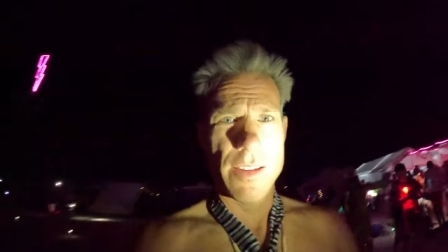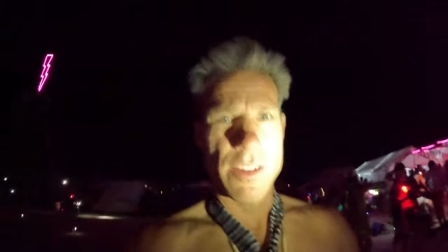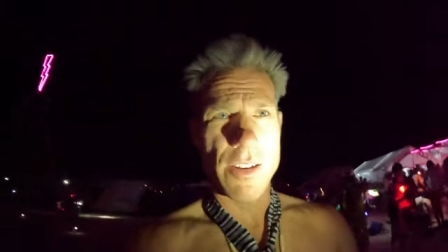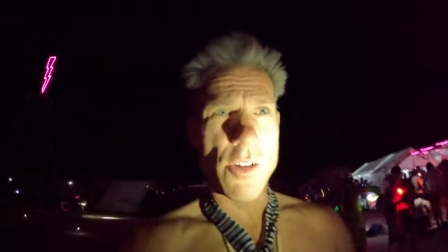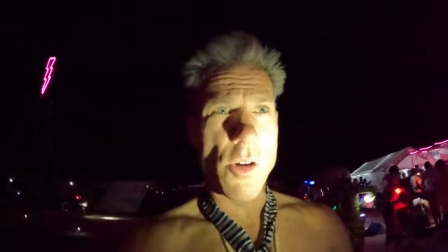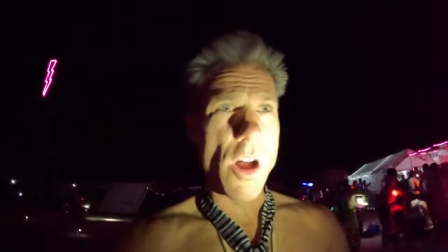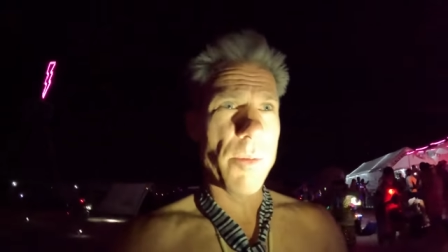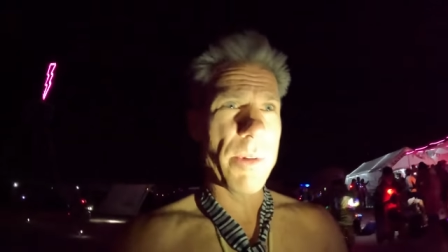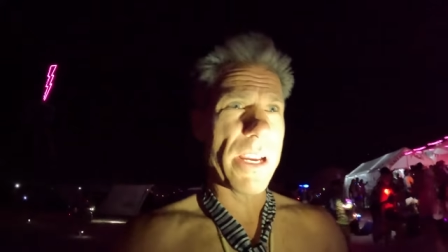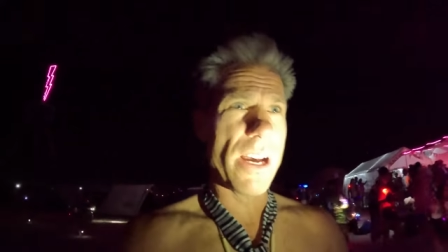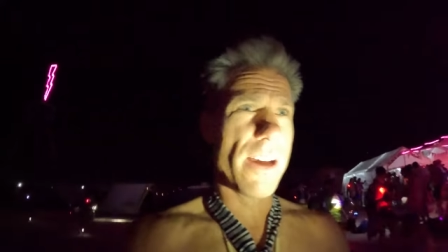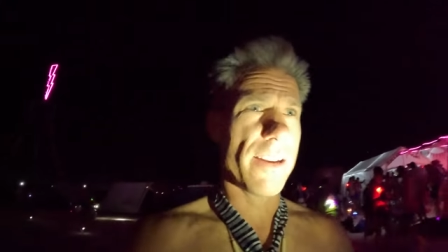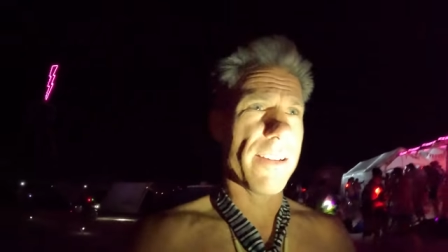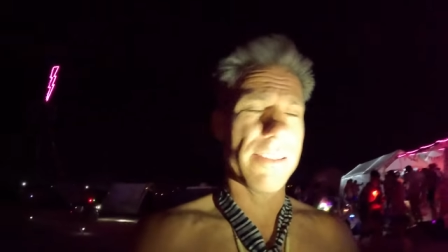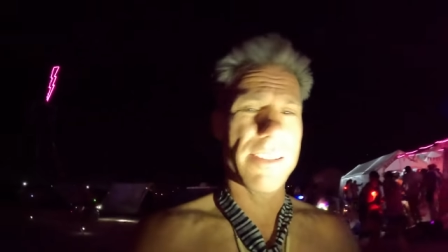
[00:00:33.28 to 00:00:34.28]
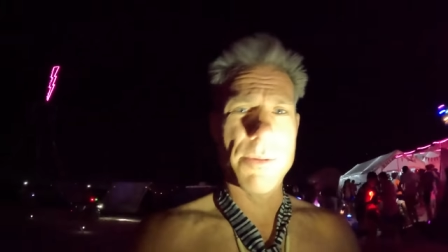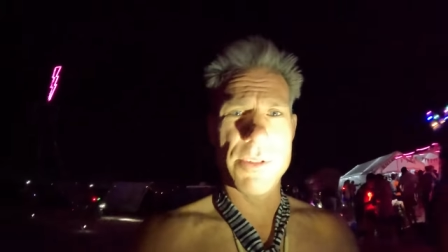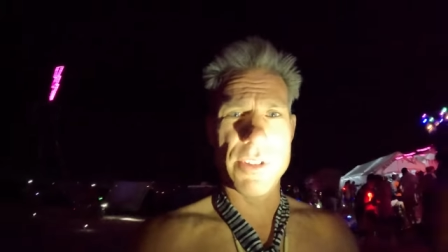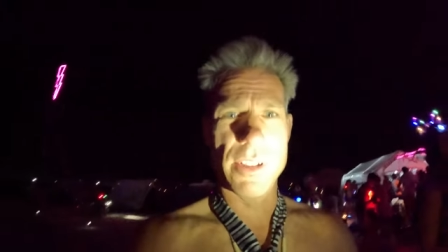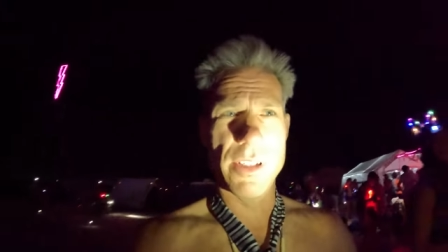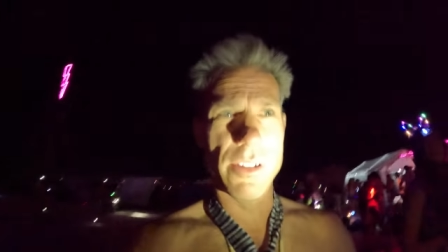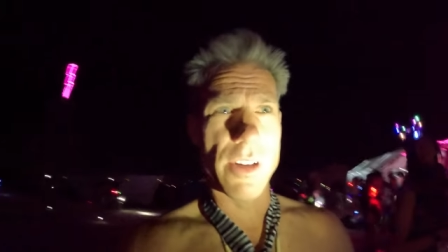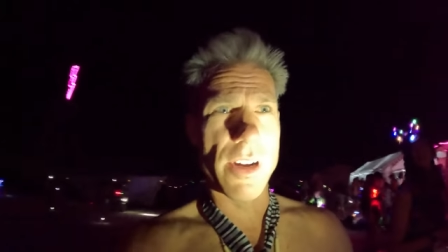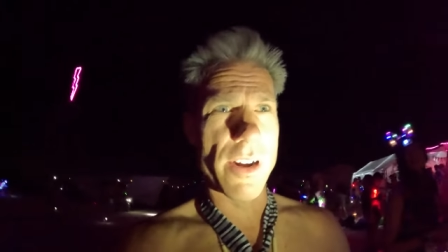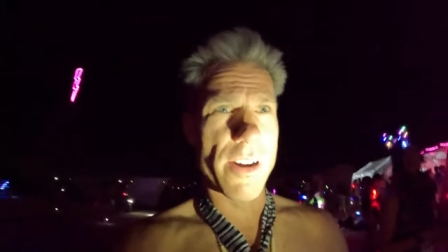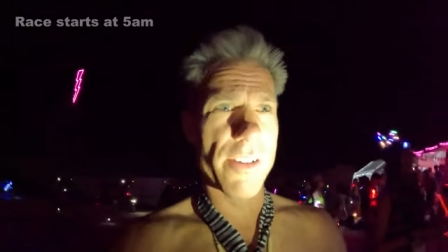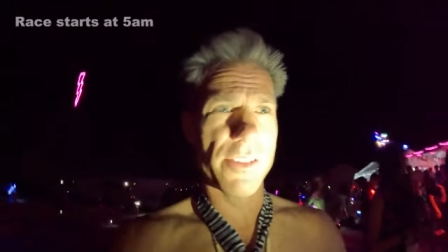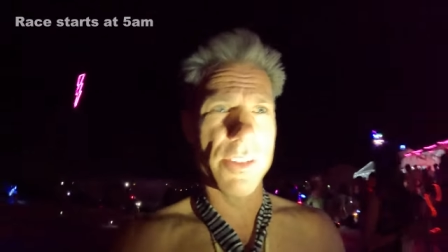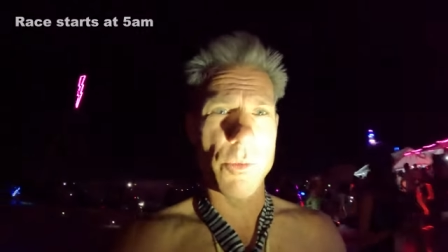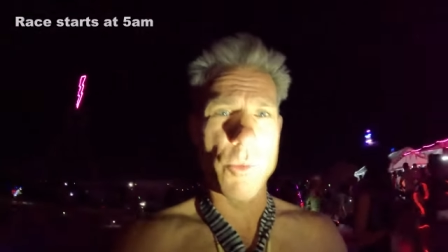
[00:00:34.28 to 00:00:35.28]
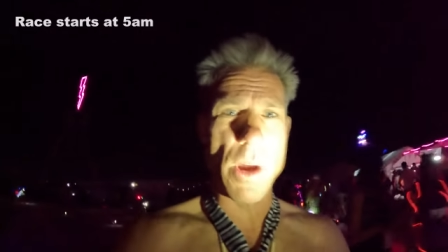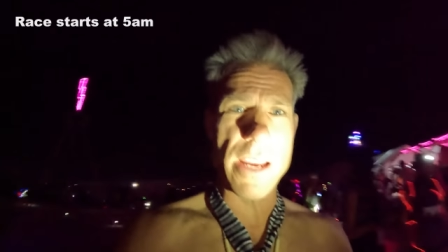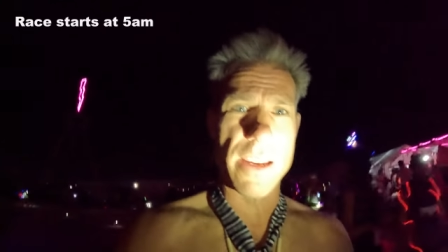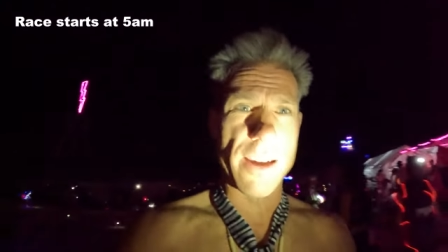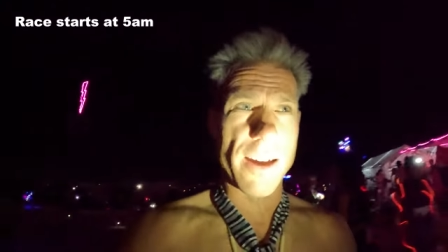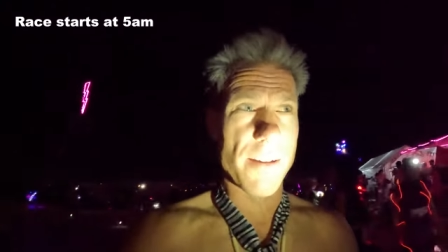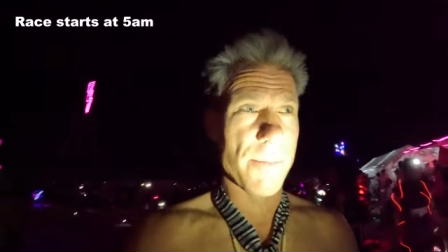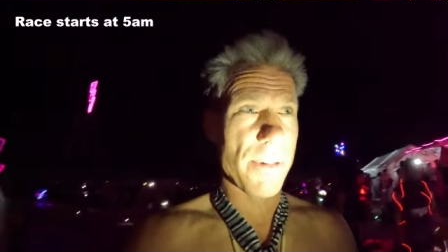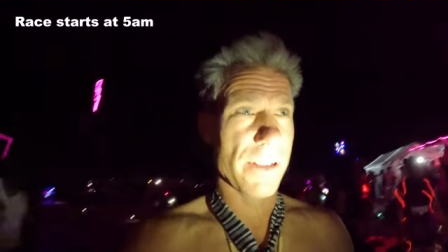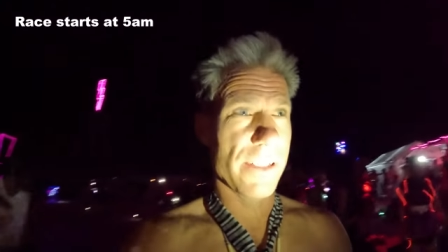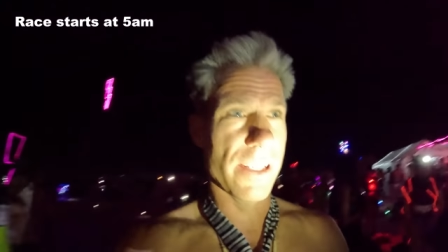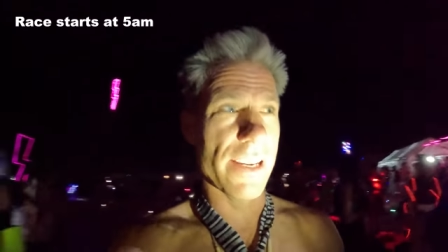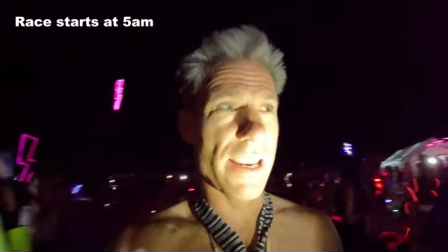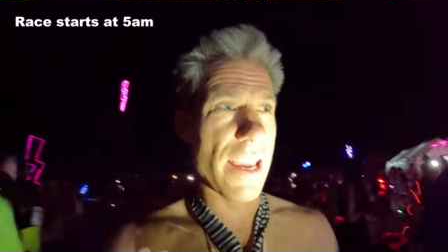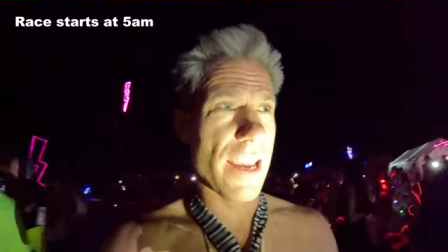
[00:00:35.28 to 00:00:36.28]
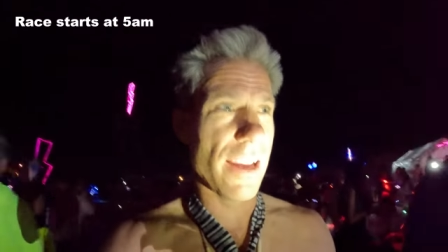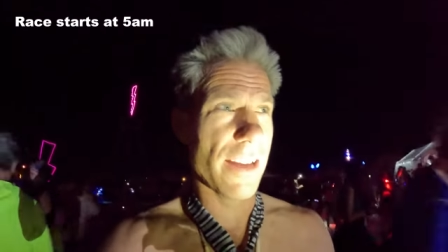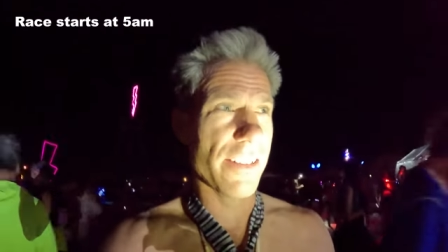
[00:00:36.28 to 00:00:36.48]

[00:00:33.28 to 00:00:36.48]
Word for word: You know, I'll be honest, it was a little hard to wake up today.